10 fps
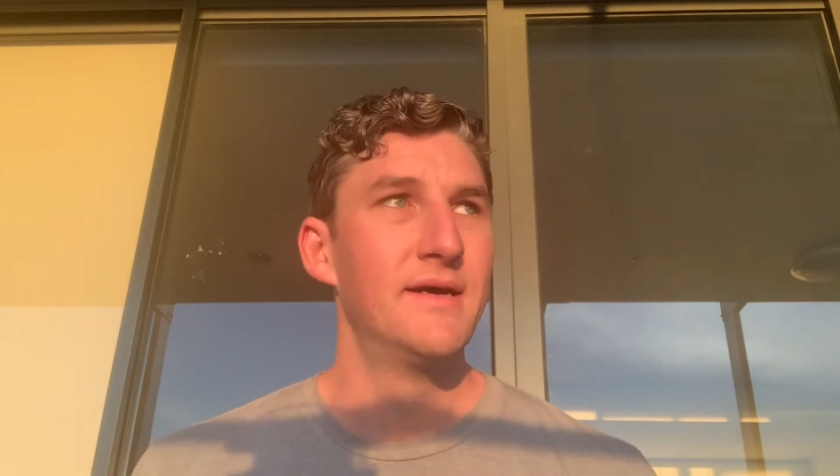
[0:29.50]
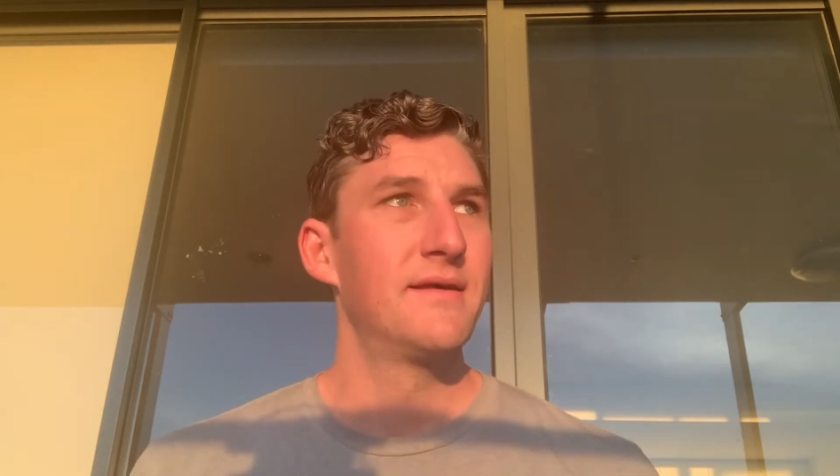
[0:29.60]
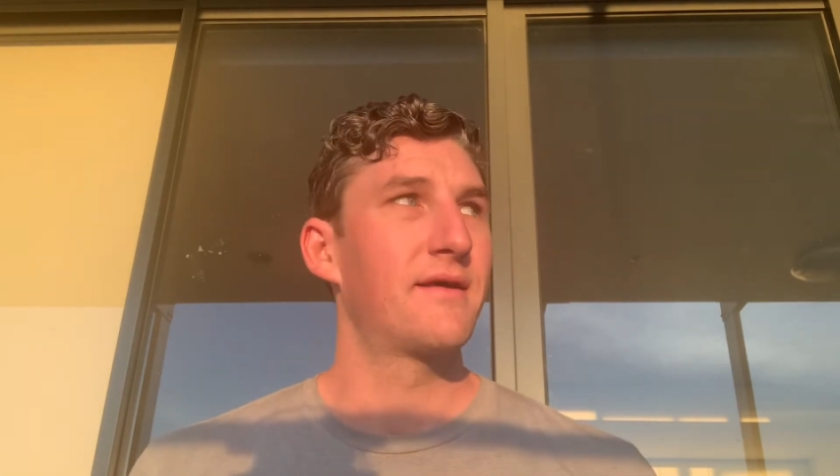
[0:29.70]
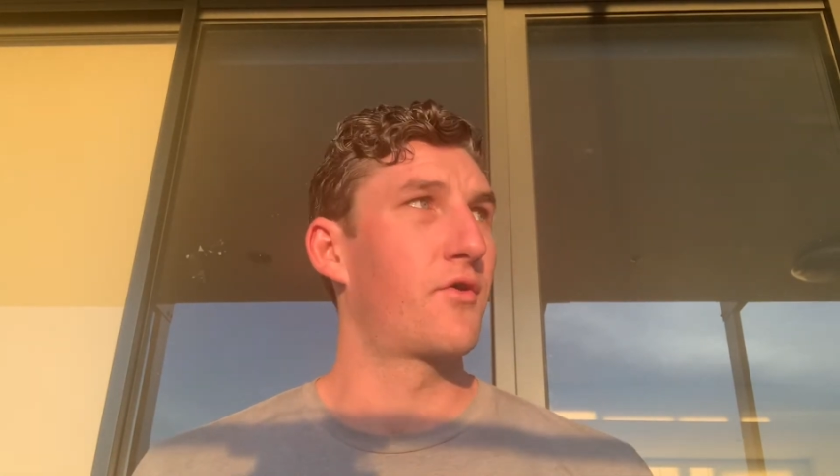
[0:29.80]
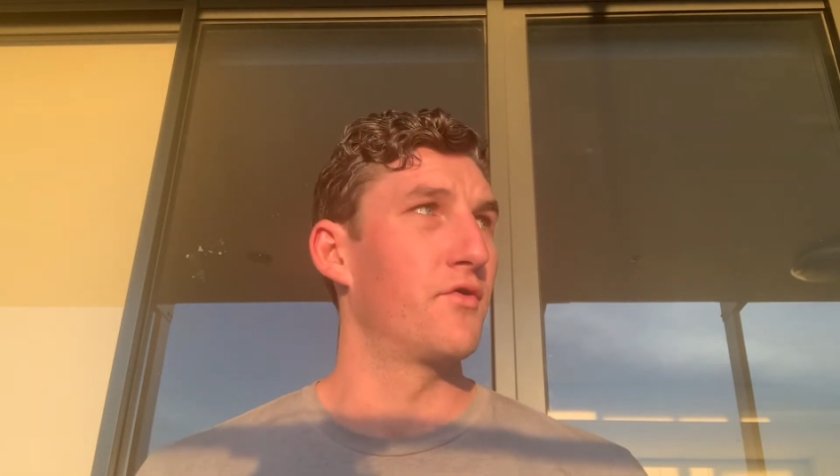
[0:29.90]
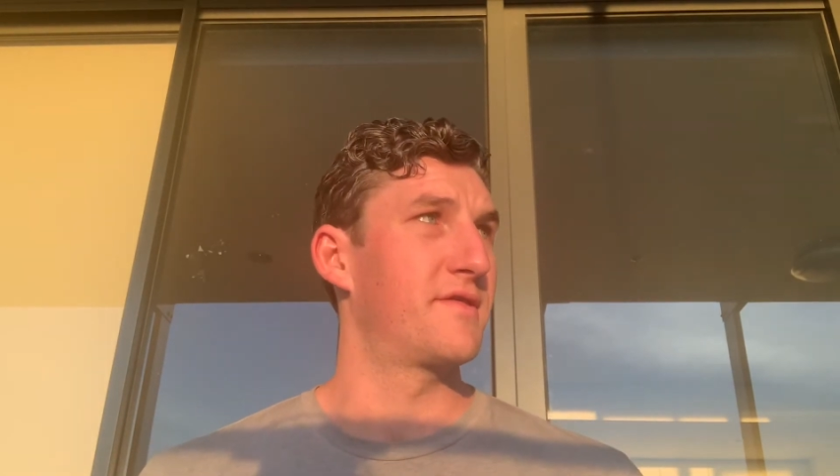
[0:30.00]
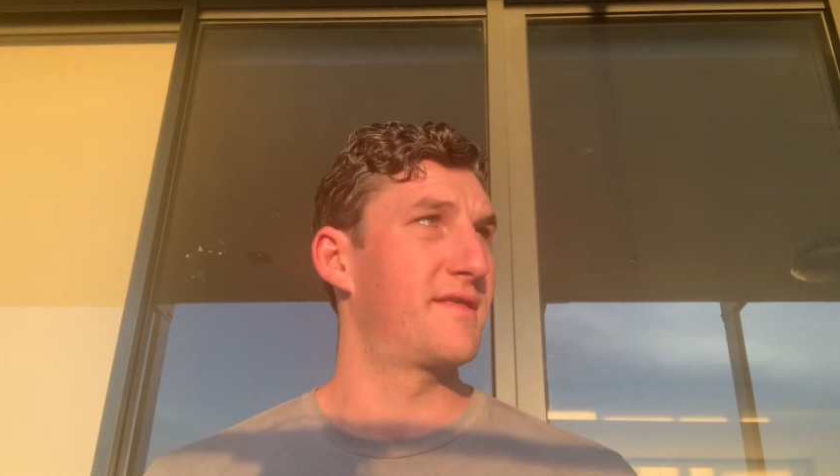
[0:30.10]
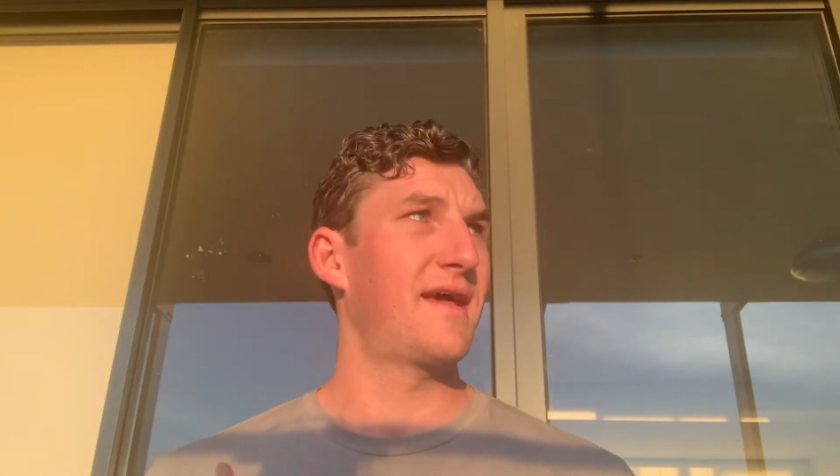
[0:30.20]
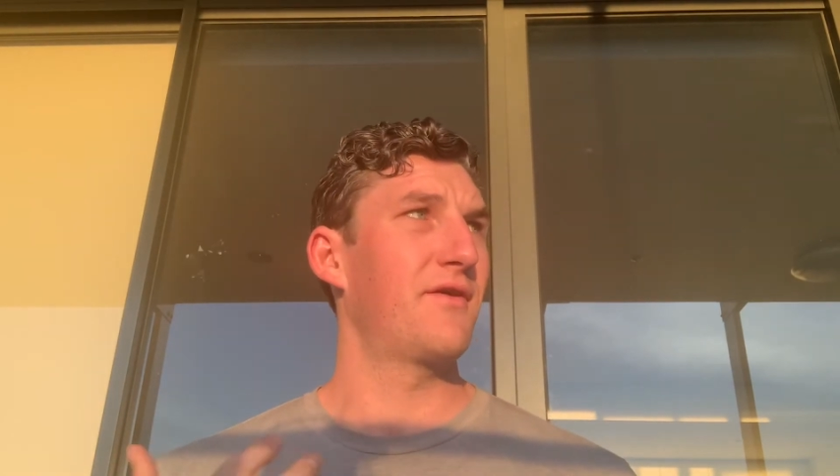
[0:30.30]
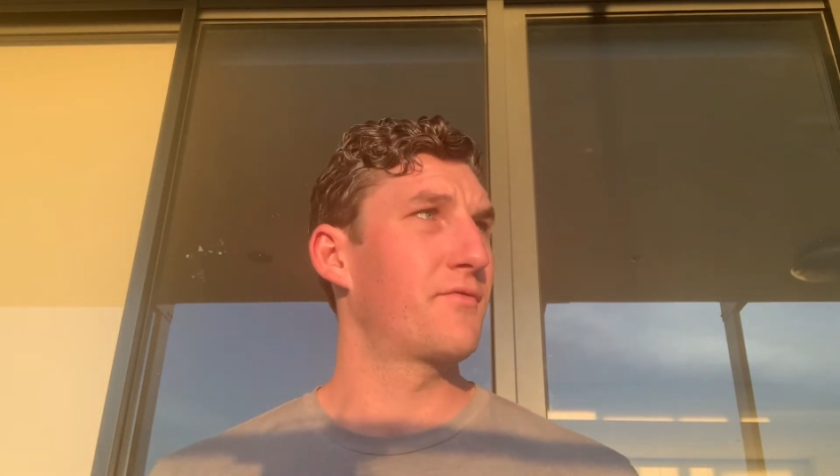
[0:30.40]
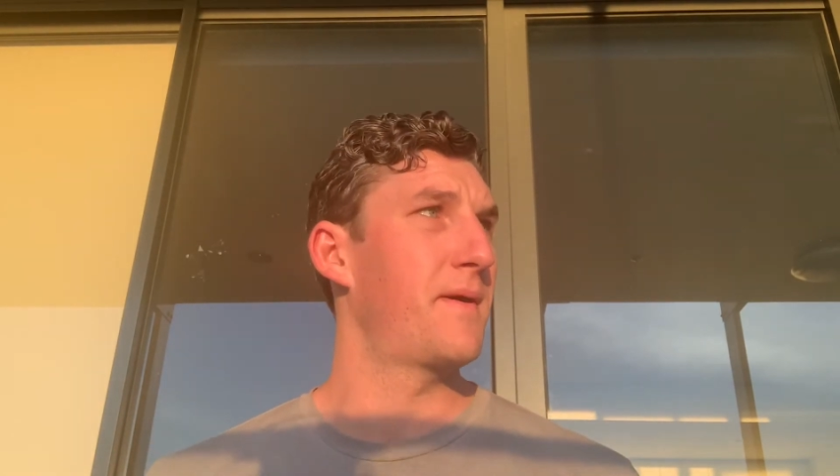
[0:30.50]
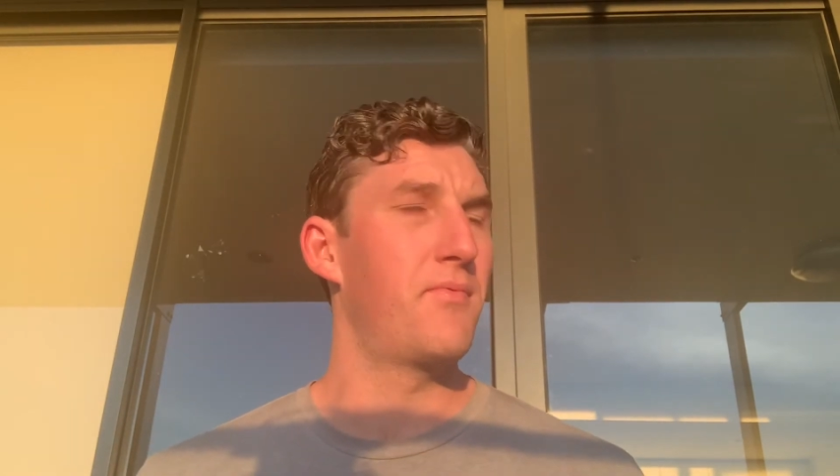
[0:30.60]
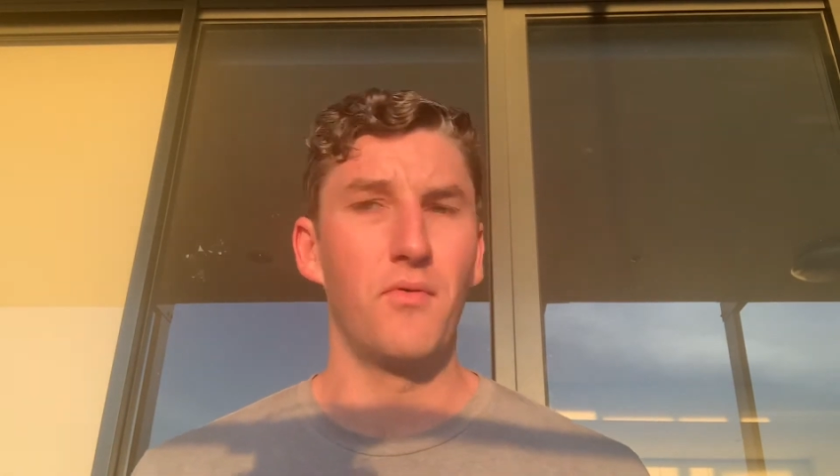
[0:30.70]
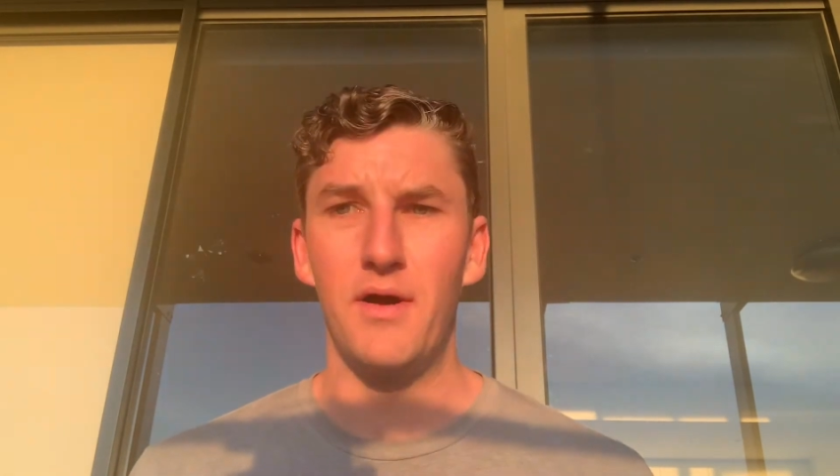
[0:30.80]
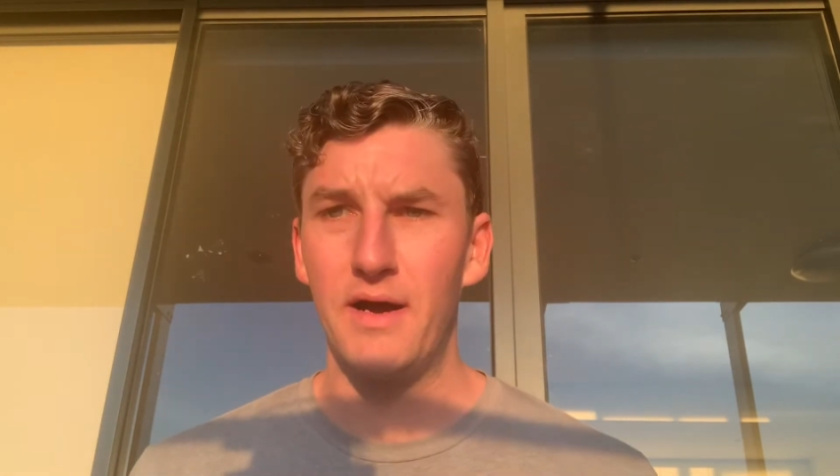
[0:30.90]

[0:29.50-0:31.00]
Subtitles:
And of course, the salespeople